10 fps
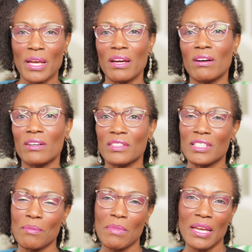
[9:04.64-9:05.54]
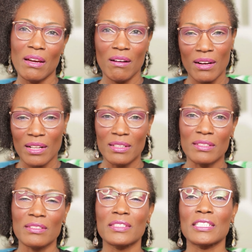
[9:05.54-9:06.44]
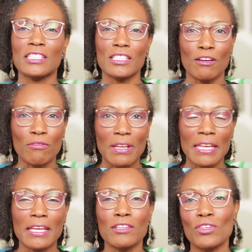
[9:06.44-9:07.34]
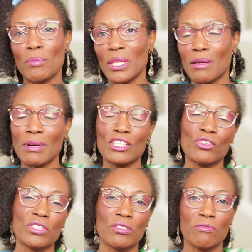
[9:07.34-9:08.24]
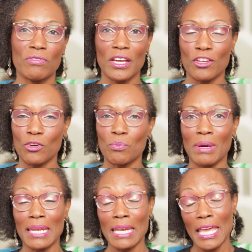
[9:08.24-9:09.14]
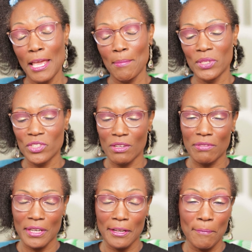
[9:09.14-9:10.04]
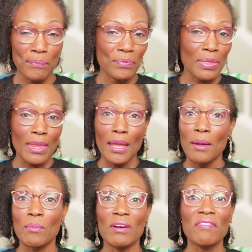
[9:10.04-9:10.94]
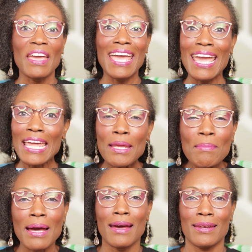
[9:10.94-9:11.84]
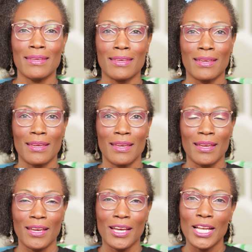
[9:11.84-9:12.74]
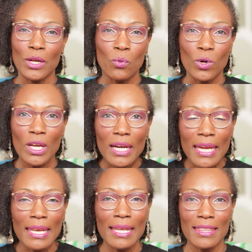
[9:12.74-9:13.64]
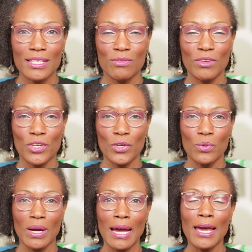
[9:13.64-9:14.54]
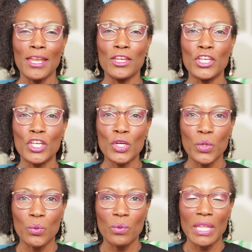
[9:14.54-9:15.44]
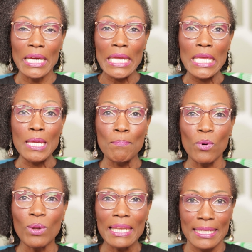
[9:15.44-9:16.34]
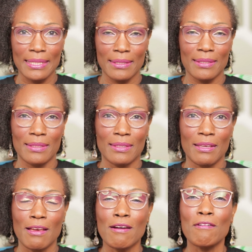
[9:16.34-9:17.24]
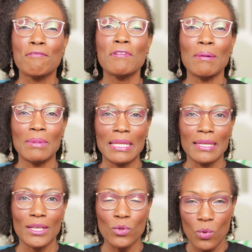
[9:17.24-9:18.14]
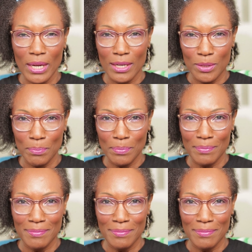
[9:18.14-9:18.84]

my aunts and my uncles and stuff like that, and some of them I just find out by name and stuff like that. But if anybody looking at this video and know the Hippolyte family in Guadeloupe,